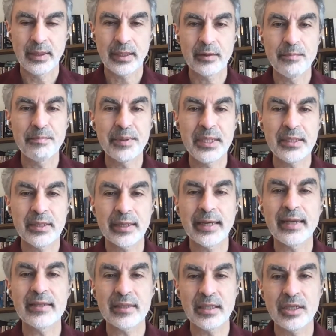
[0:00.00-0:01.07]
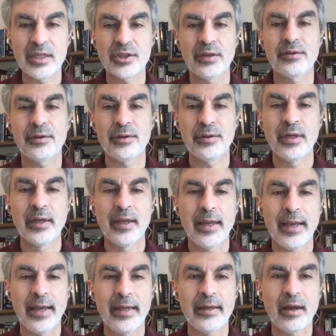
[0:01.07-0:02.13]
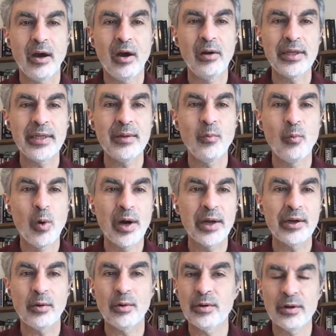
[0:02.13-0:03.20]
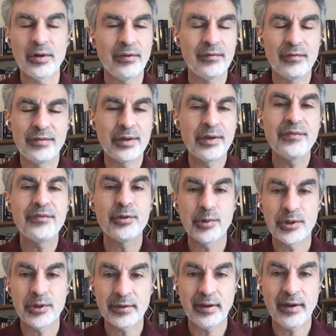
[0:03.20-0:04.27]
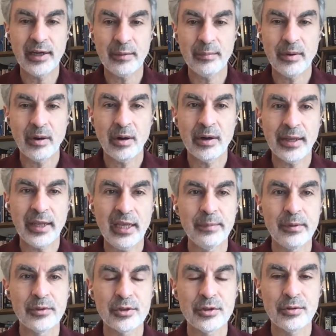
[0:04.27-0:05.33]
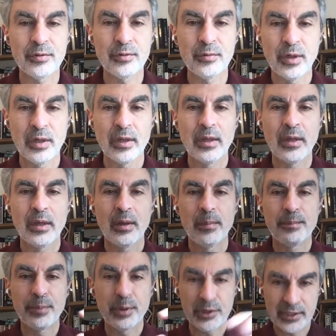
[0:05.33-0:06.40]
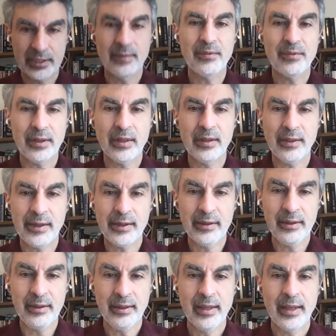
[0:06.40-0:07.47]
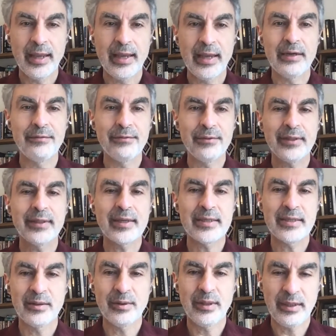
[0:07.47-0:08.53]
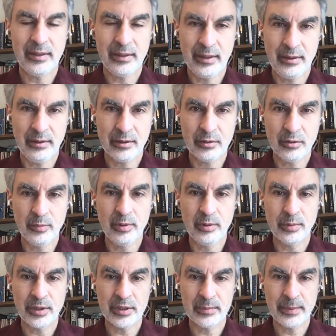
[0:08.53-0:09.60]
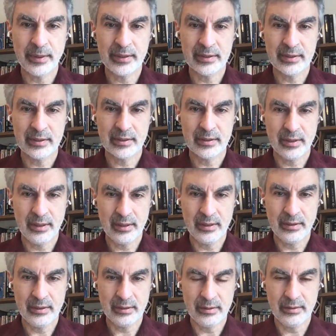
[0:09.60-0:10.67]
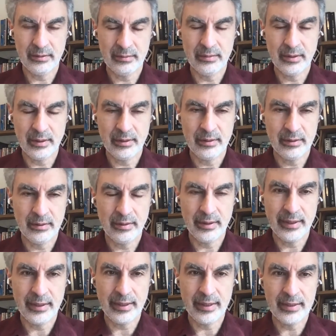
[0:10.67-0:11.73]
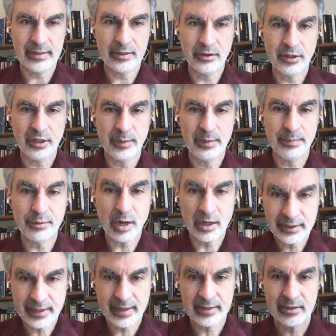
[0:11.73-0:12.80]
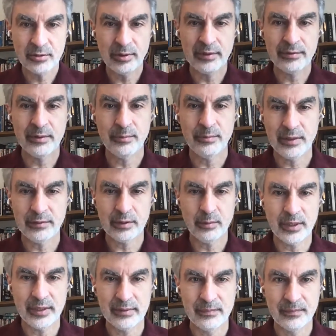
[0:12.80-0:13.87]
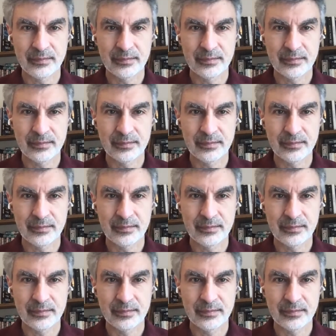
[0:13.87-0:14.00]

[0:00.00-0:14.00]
They compete against each other, and only one or very few at a time are able to put something there. And everything that is in, in, the, in the global workspace uh, uh, is going to be broadcast to every, everyone.